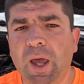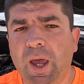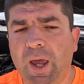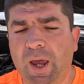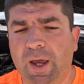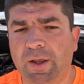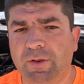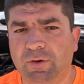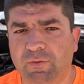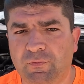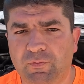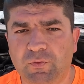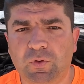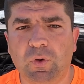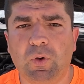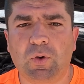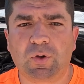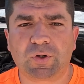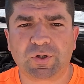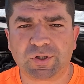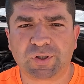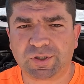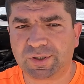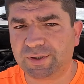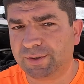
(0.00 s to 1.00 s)
and of
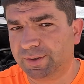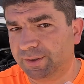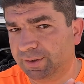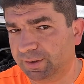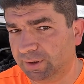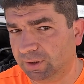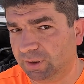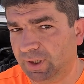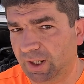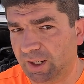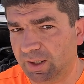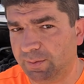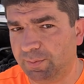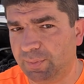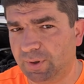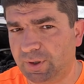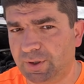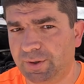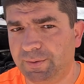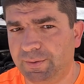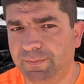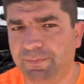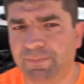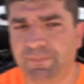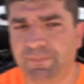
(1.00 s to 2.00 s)
course the labor.